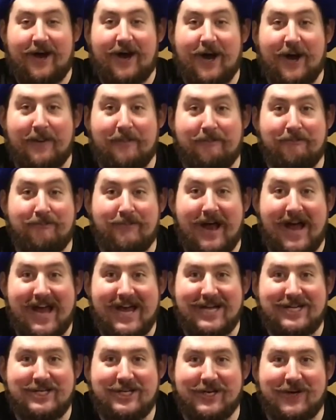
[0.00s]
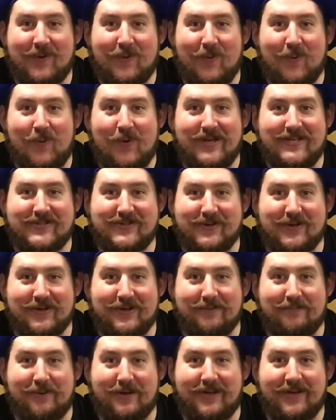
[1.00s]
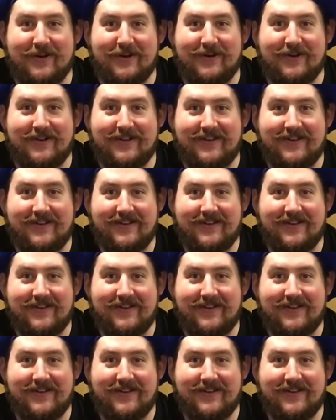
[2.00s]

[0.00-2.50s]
a magic wizard appeared.